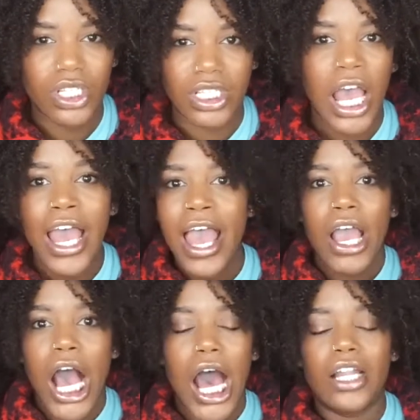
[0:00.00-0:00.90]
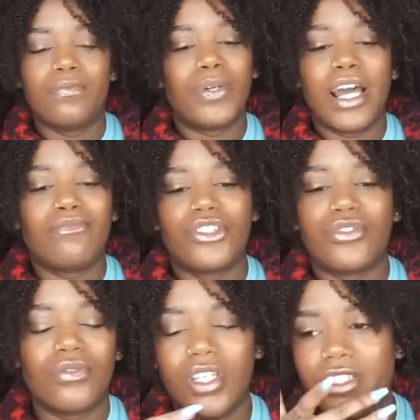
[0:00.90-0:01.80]
but I'm
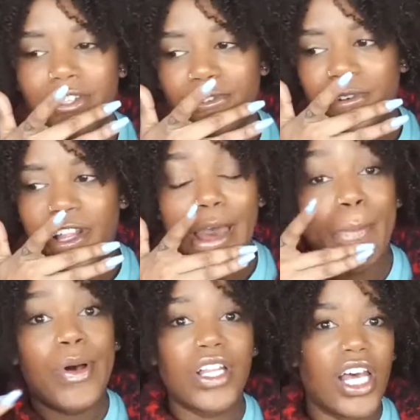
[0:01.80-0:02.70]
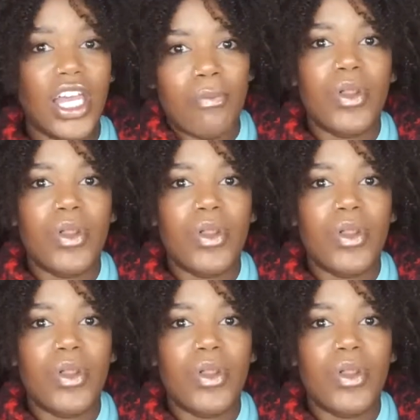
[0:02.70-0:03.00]
just too lazy to do all that. But like